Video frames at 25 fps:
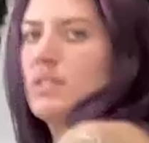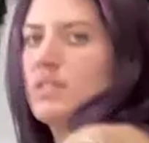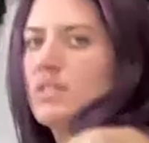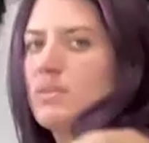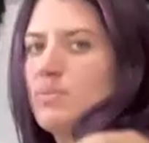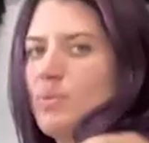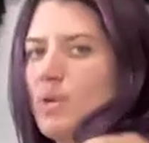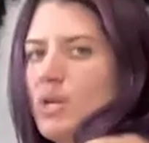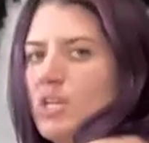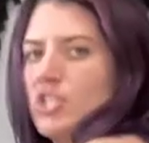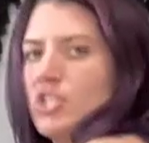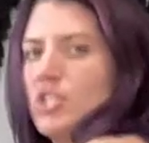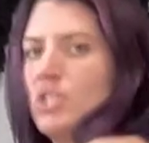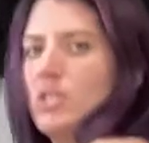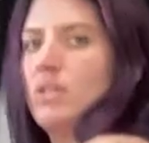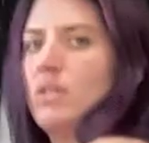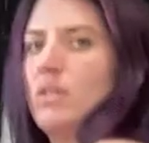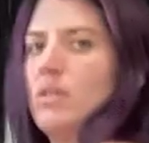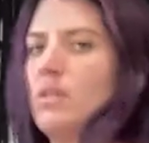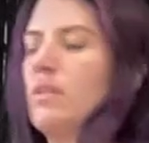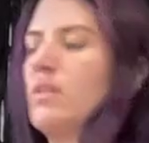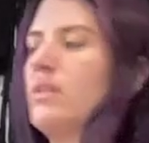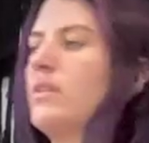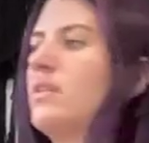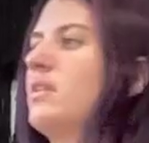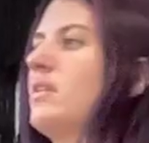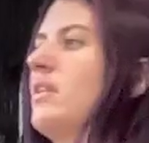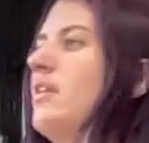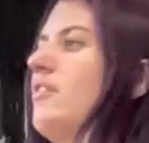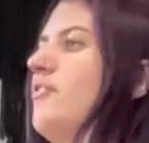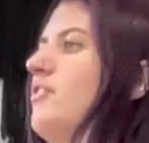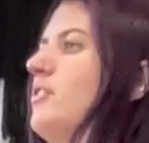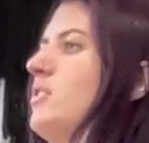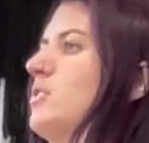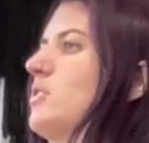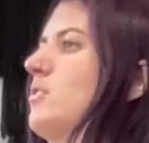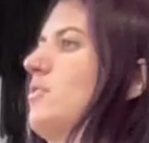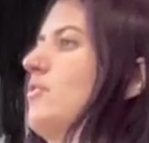expression that
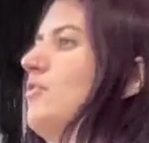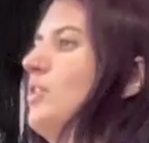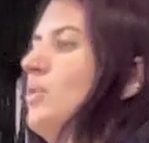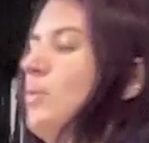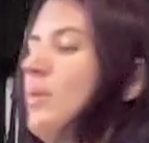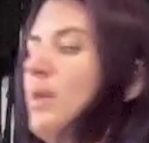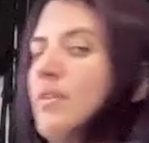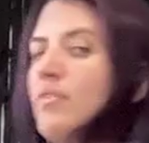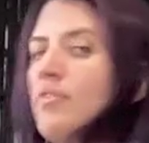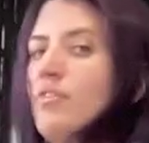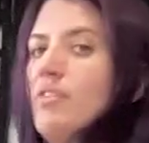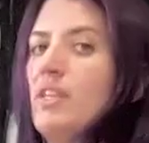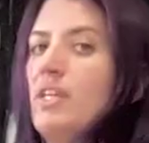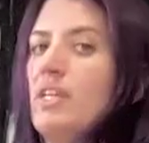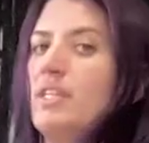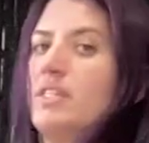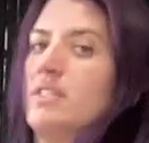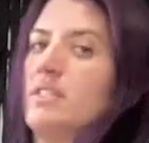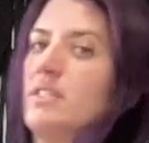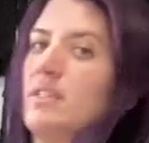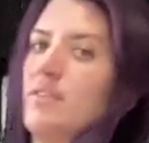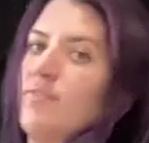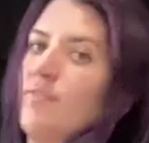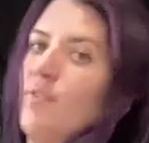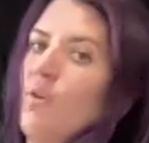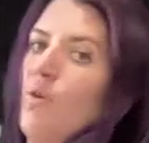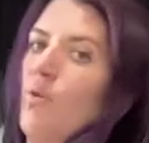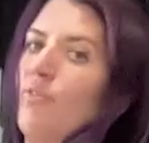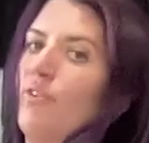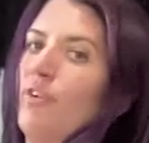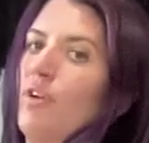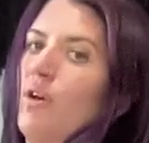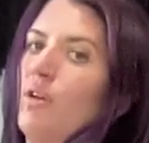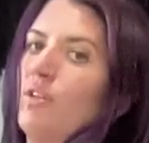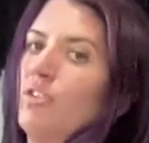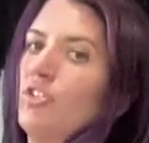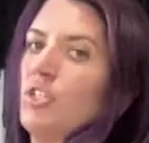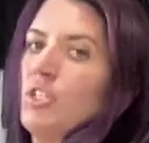feels good for you. If
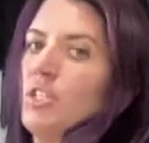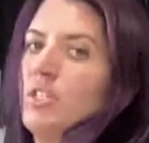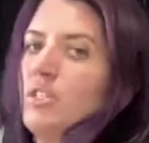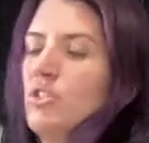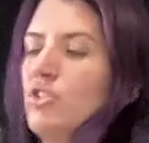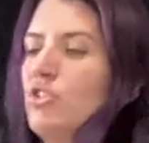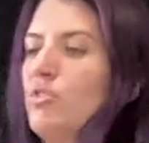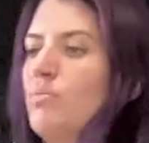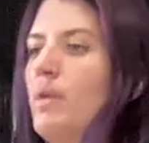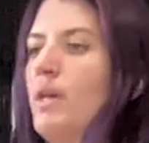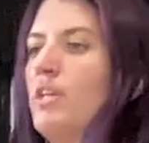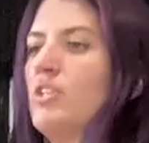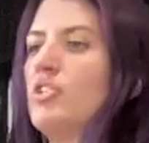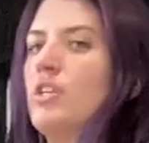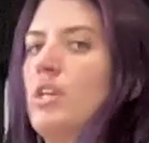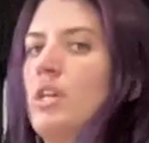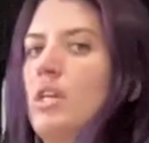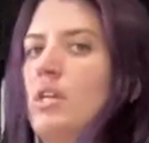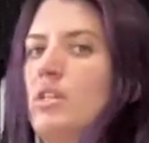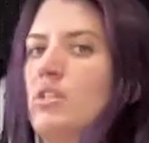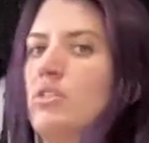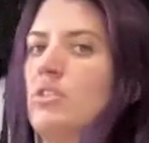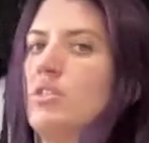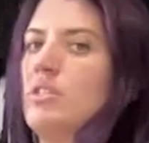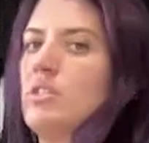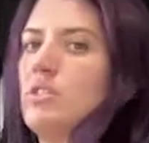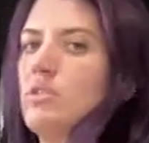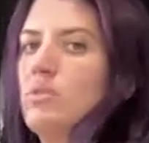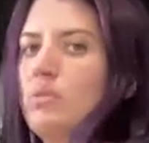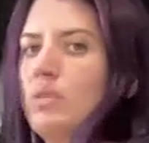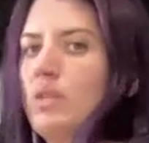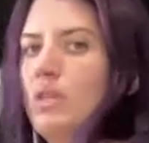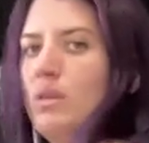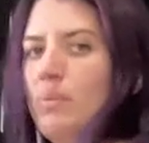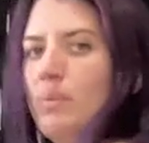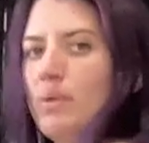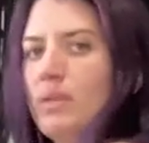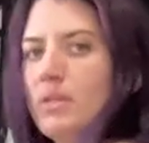overarching is too much, just do
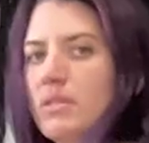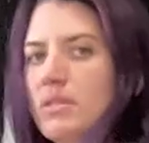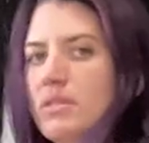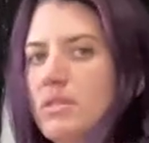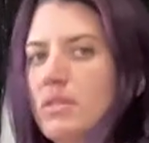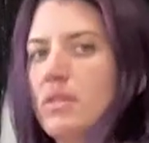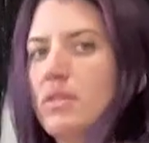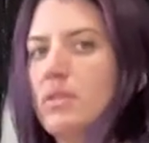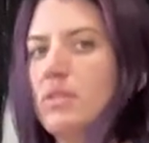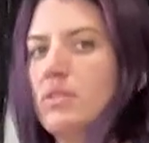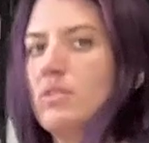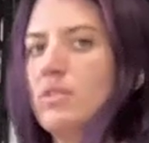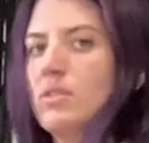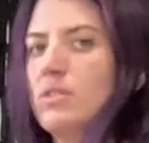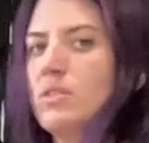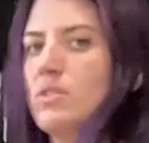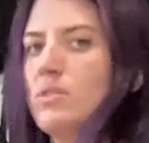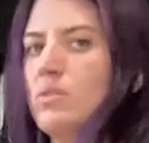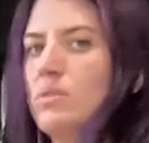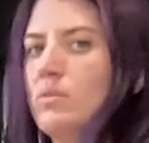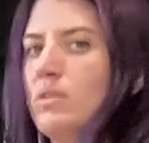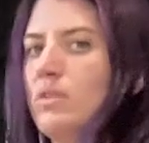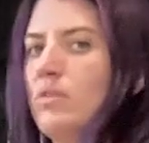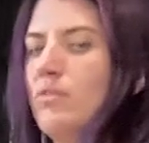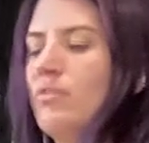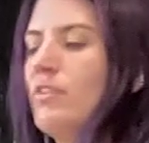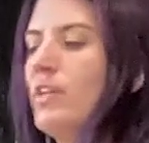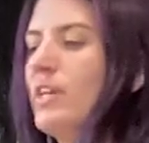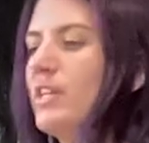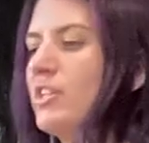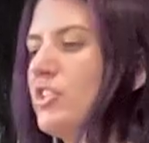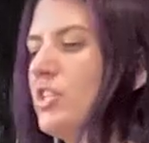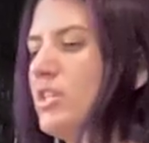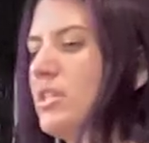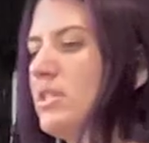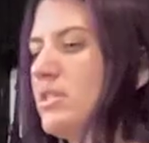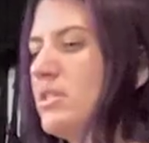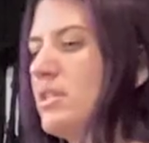little ones. Just do little
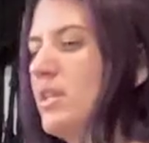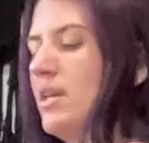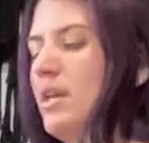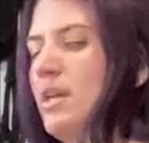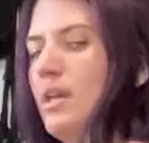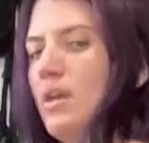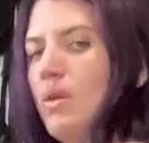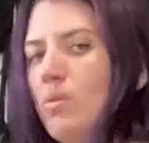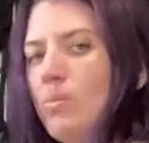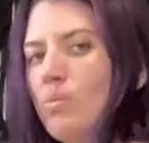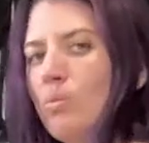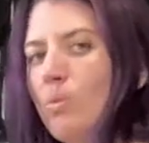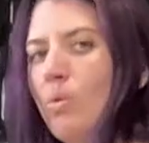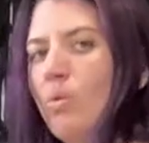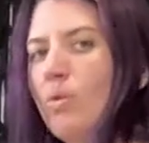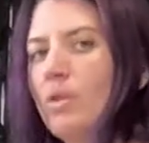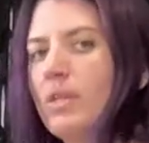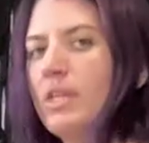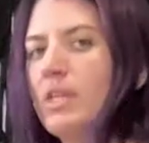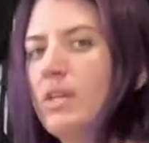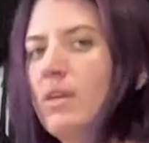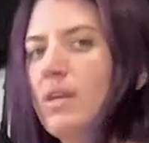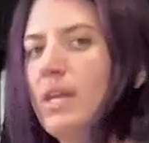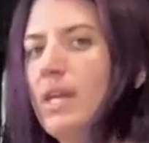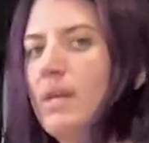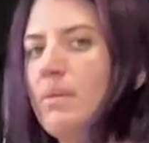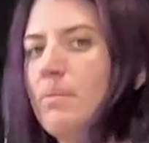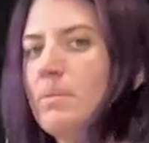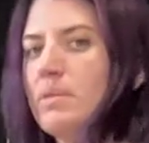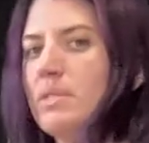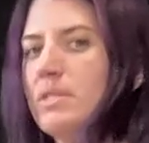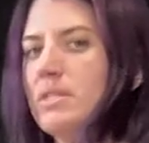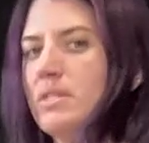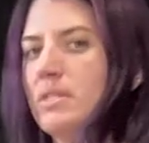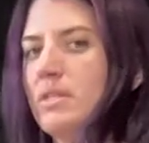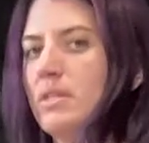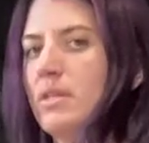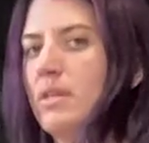flexions, rolling your
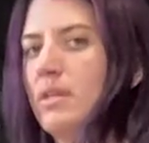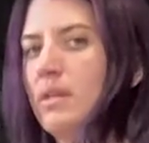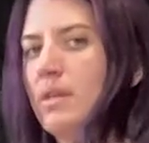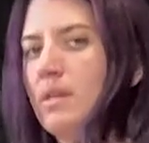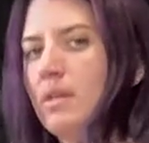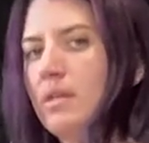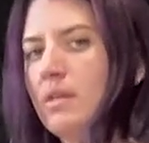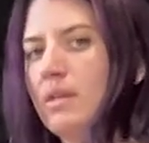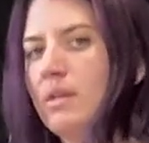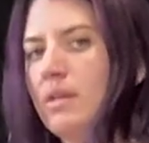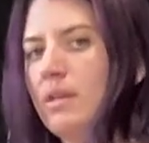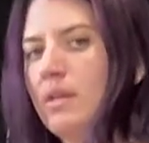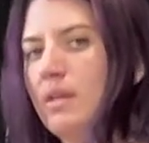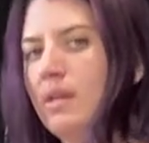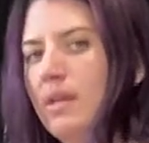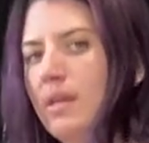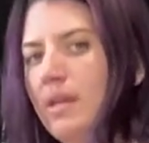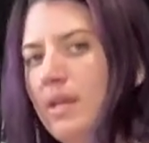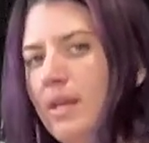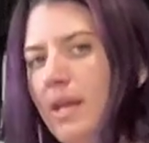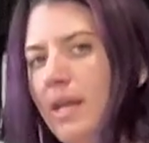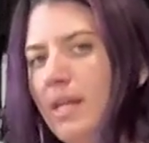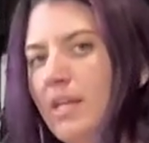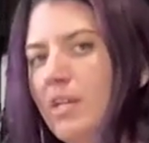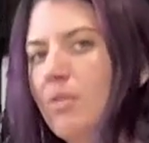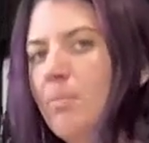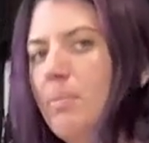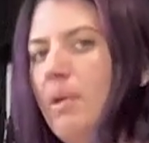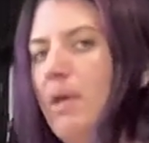hips and your